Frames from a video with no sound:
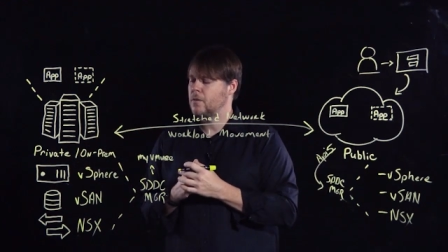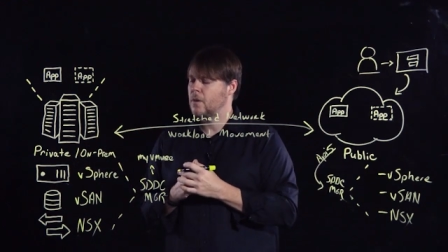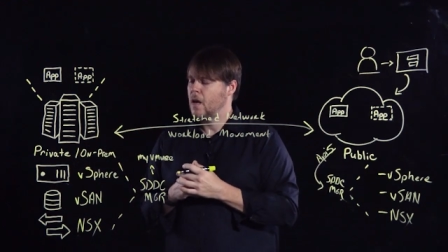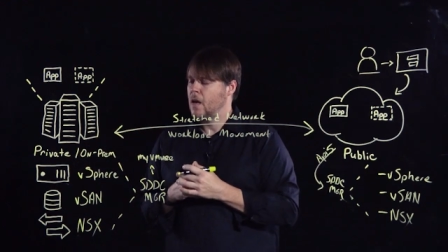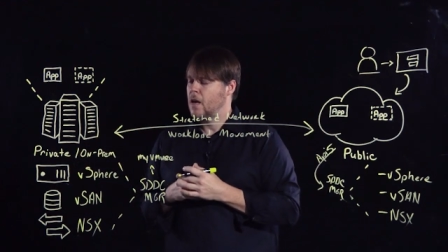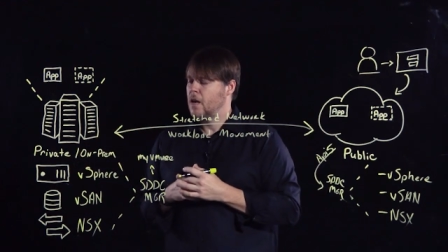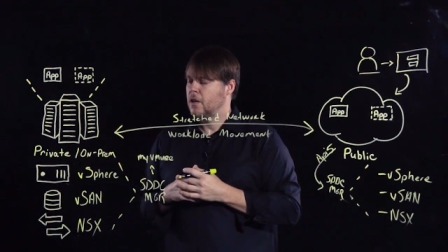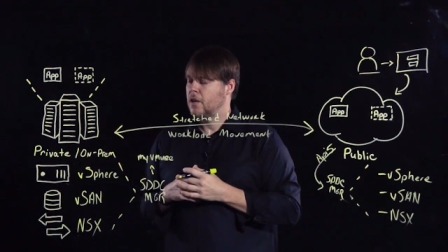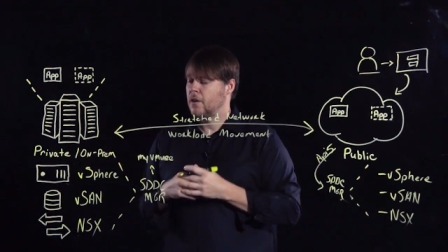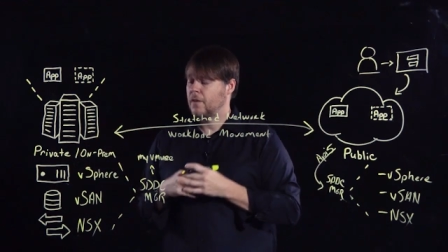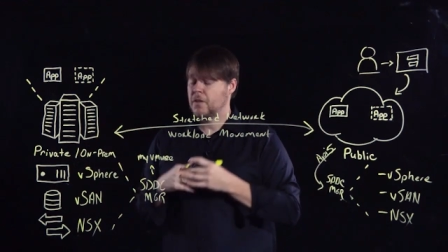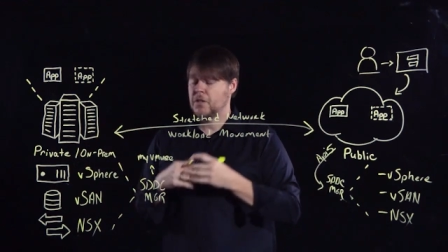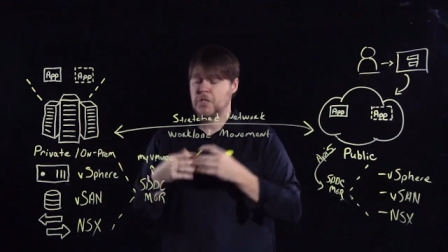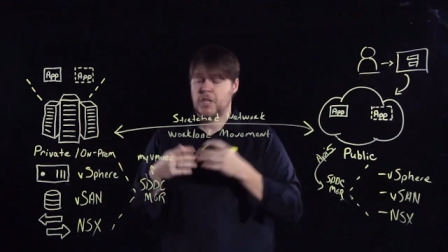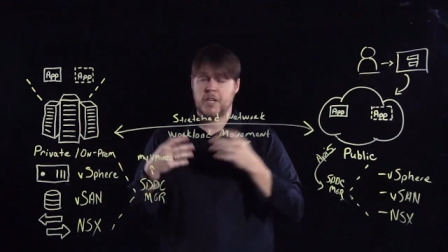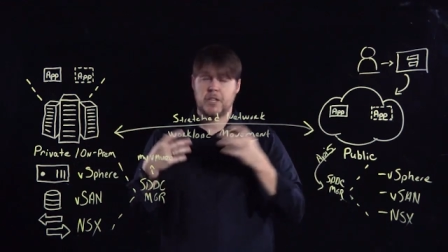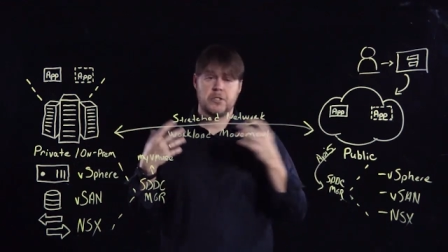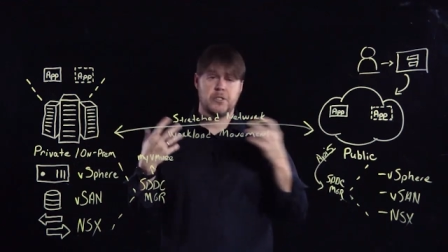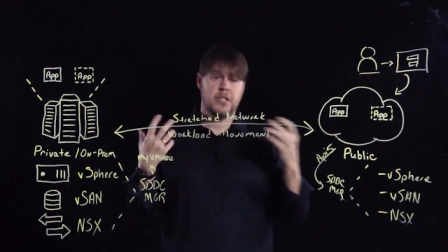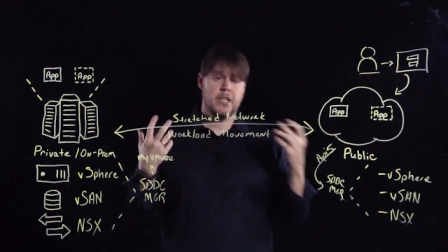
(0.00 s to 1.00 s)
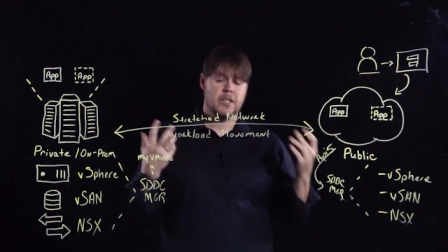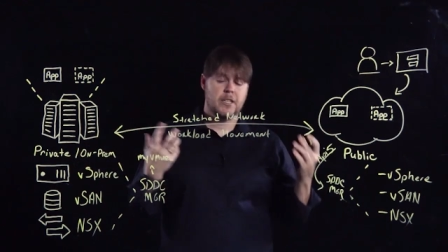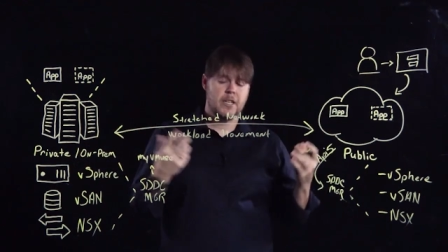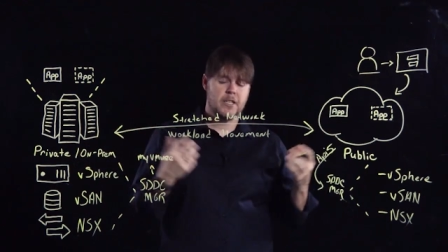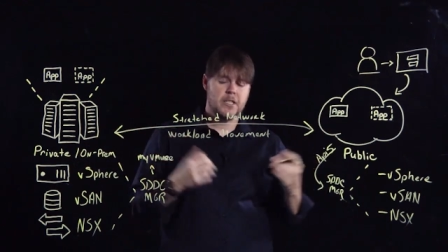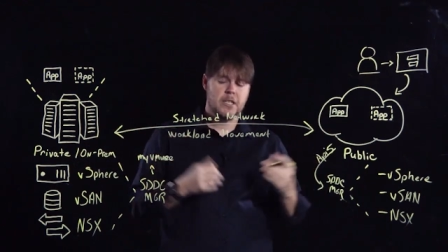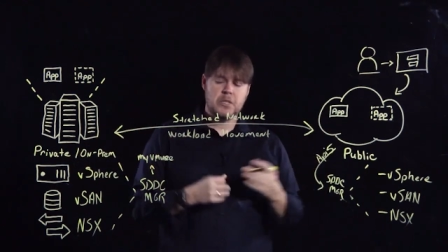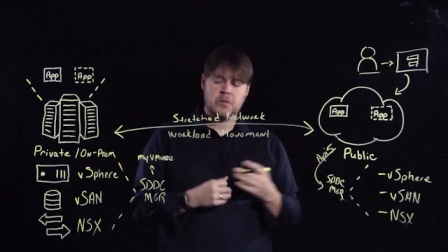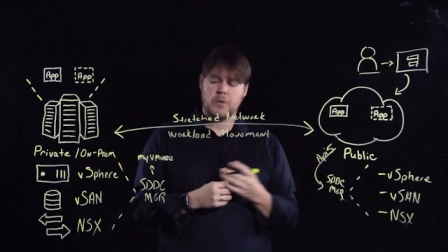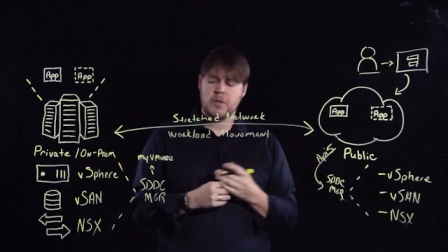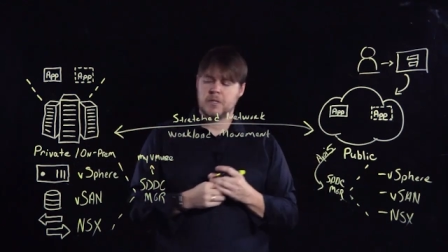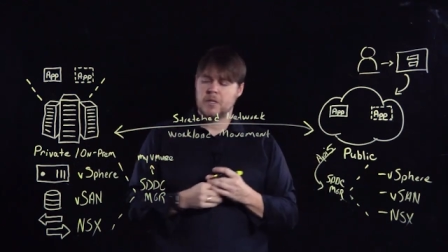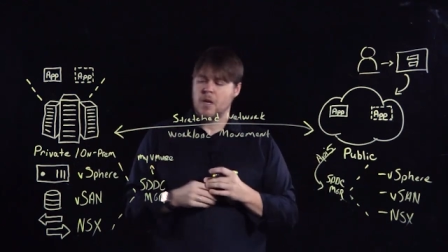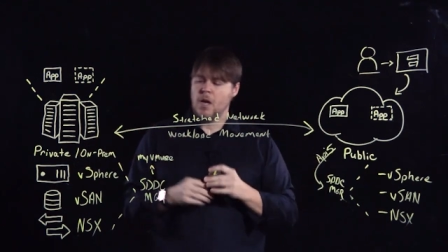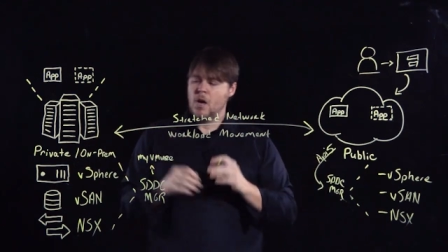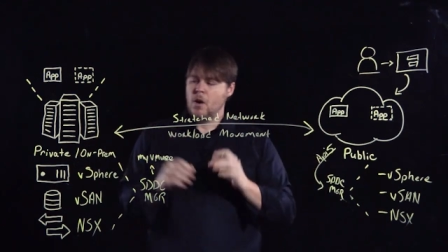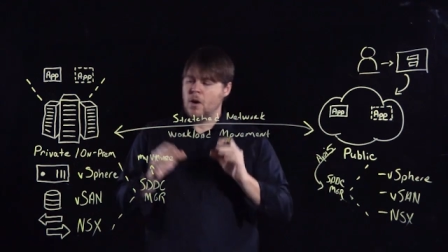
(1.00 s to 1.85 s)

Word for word: You don't have to change DNS entries,